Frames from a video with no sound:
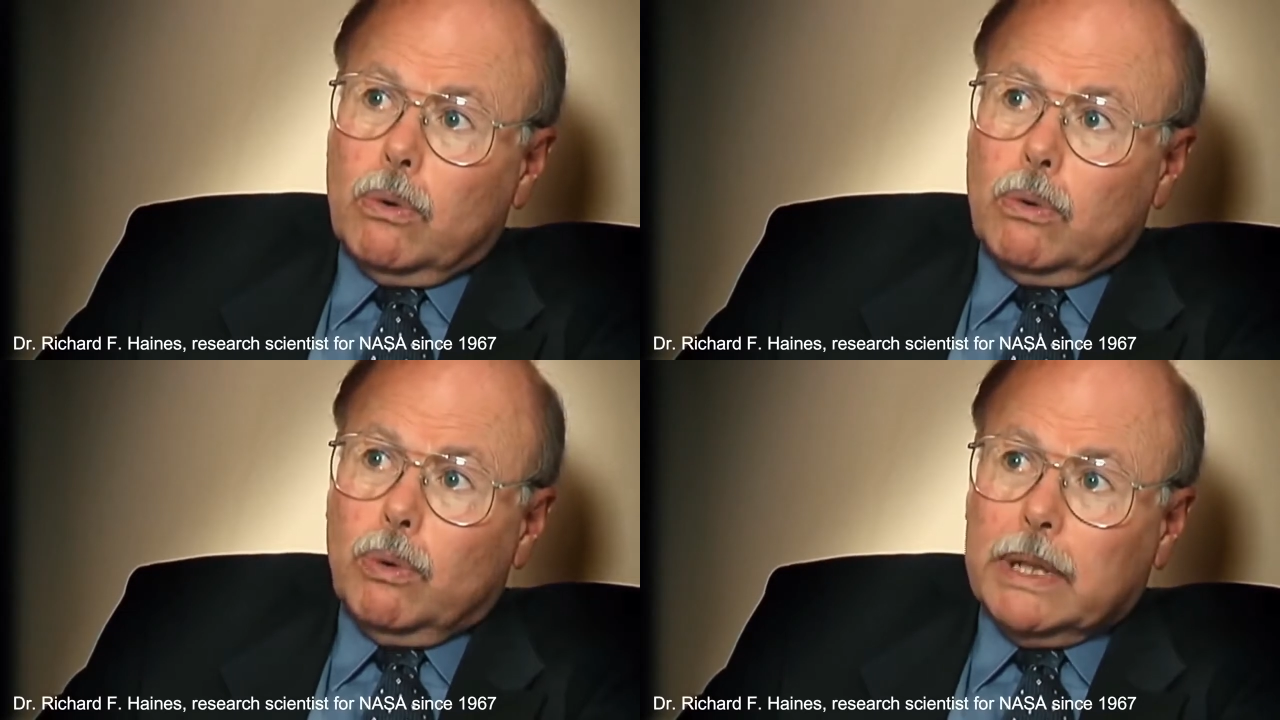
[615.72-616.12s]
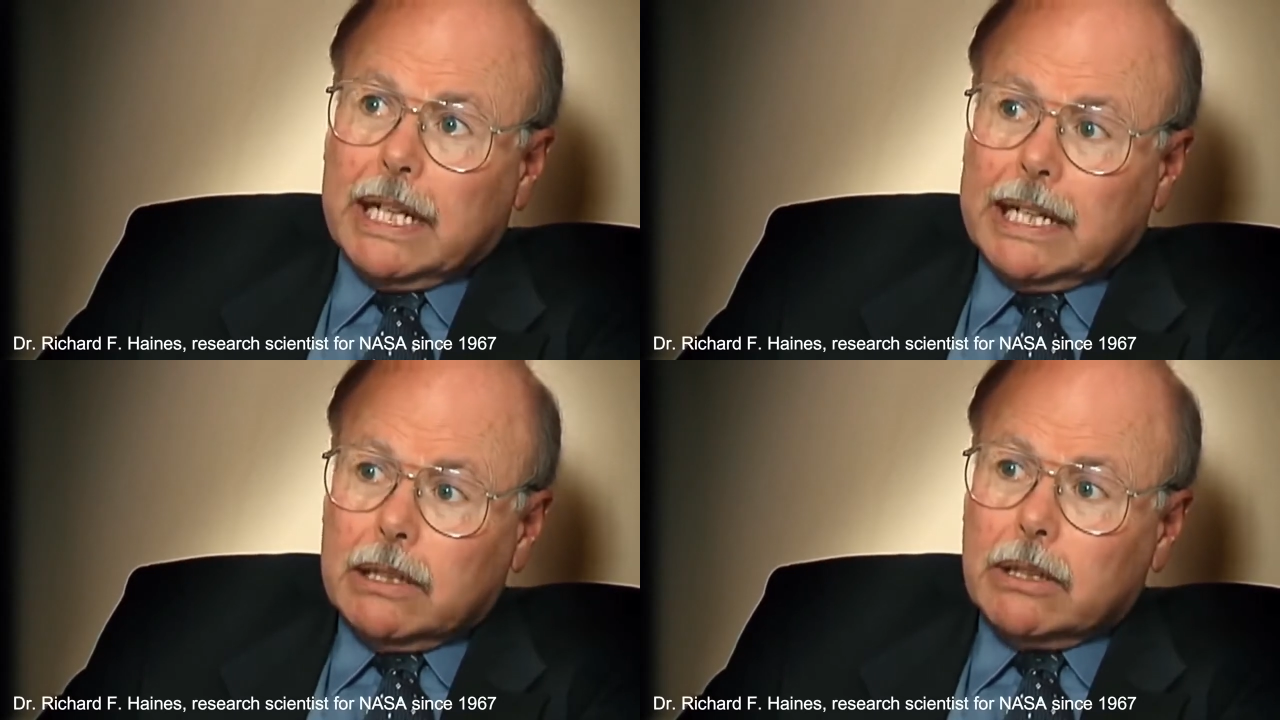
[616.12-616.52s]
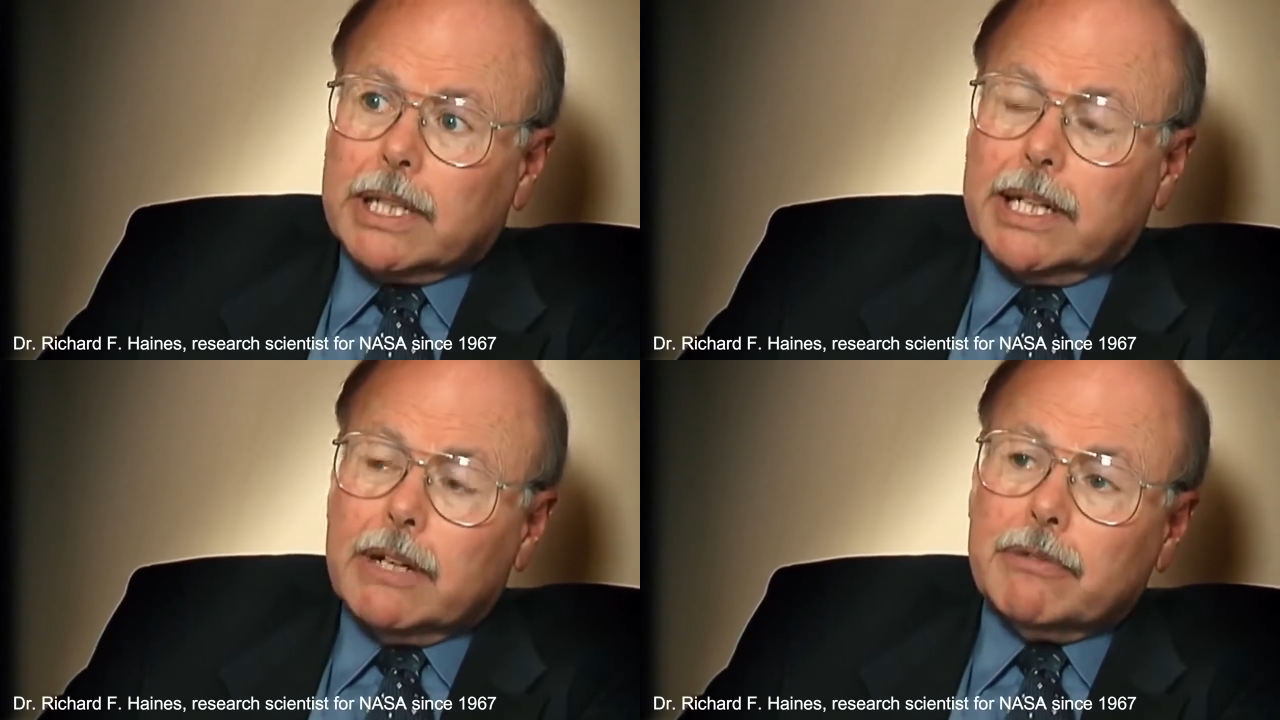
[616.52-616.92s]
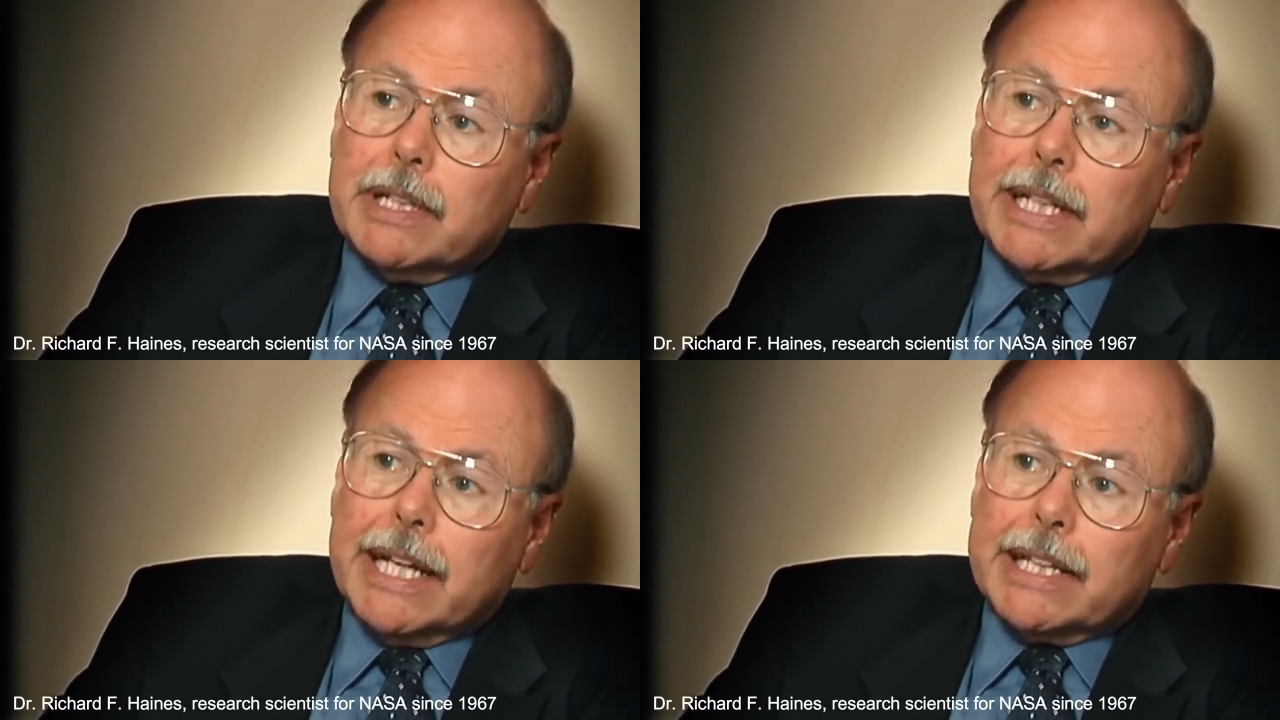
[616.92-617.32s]
when I look
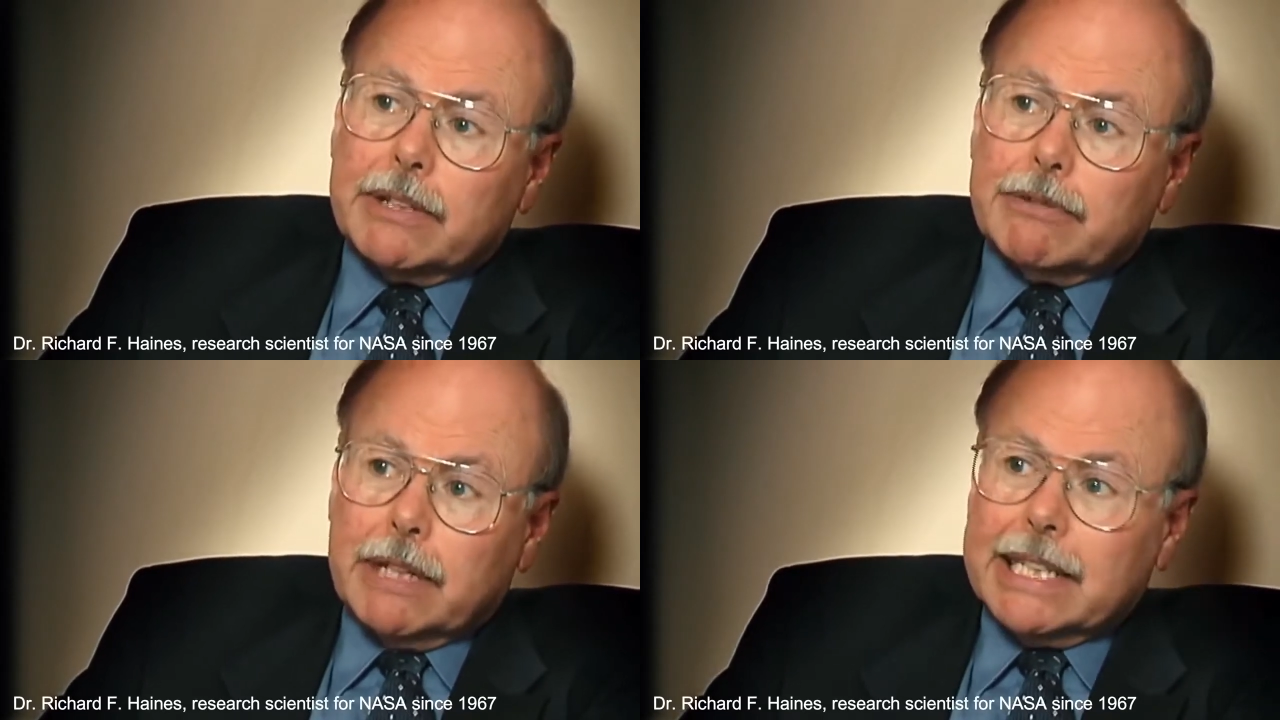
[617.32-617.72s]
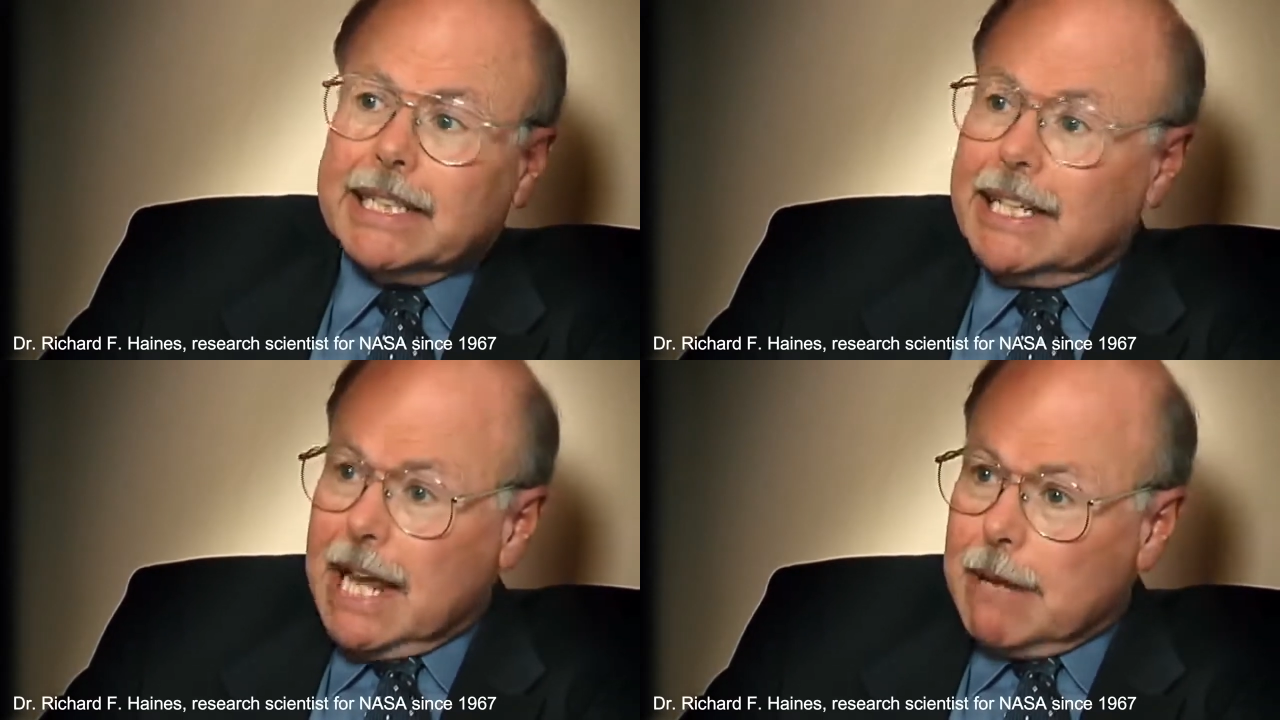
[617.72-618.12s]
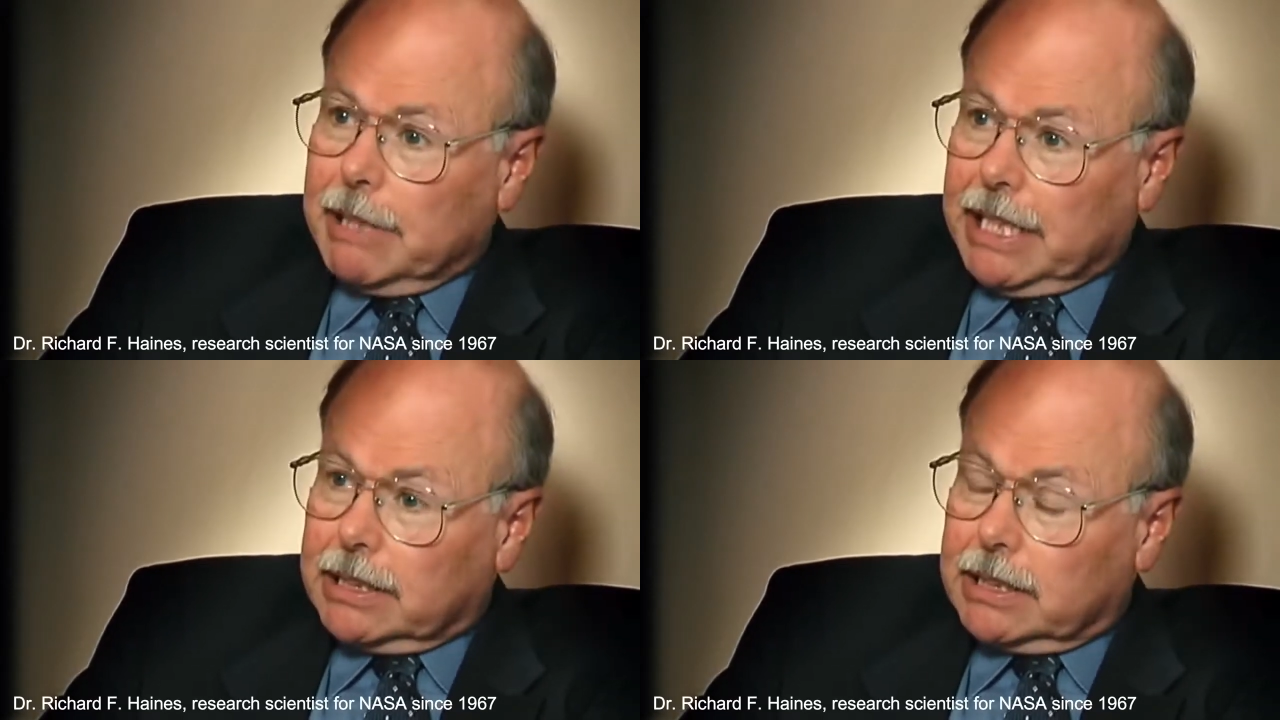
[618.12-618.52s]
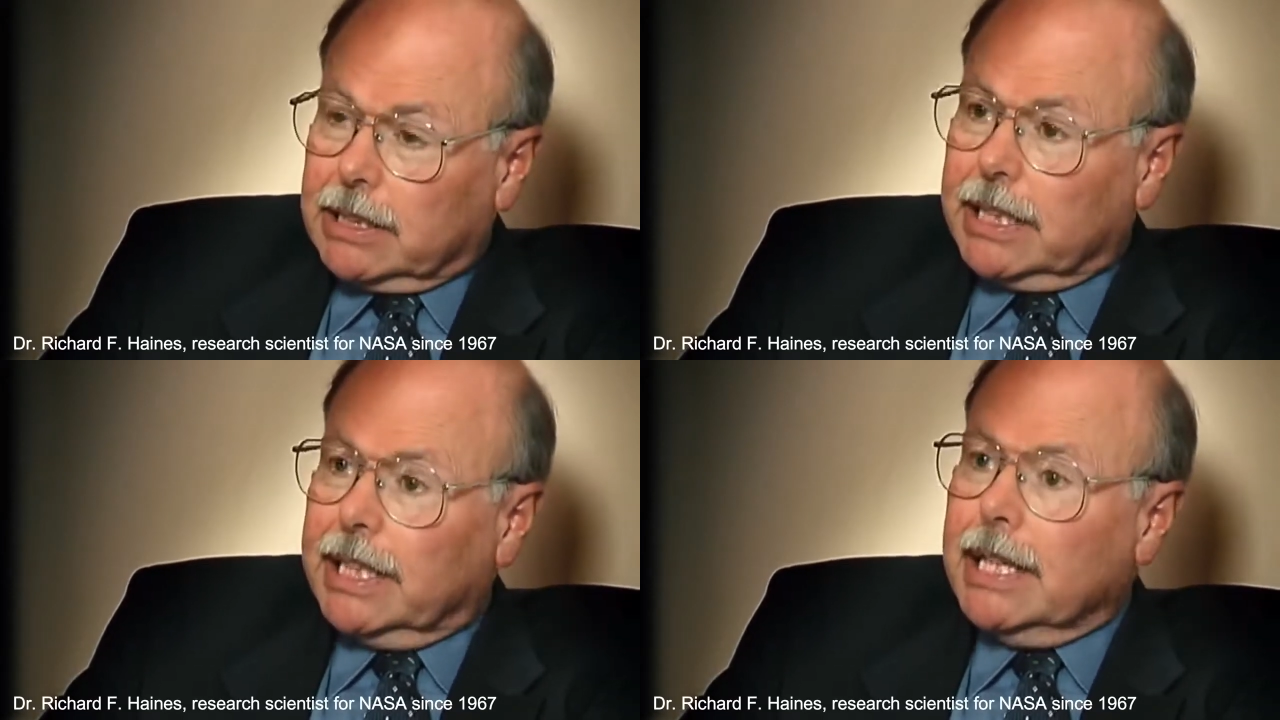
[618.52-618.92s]
carefully at the flight dynamics,
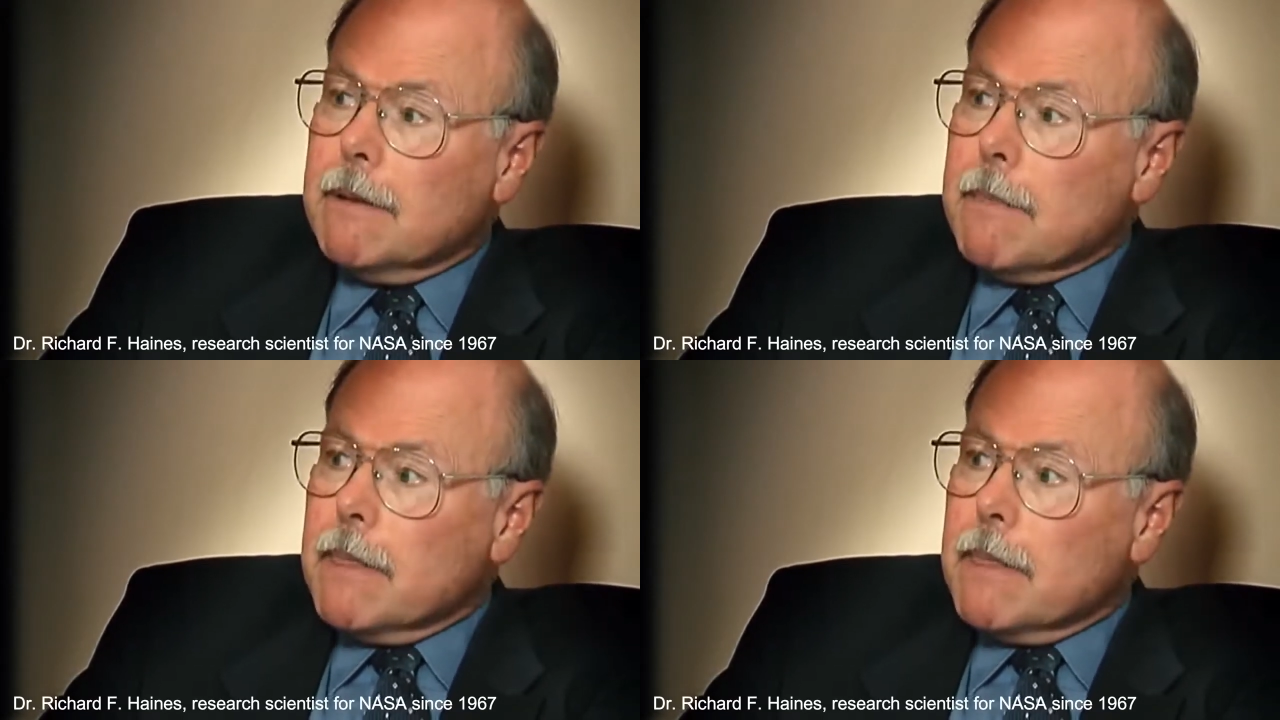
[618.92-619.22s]
the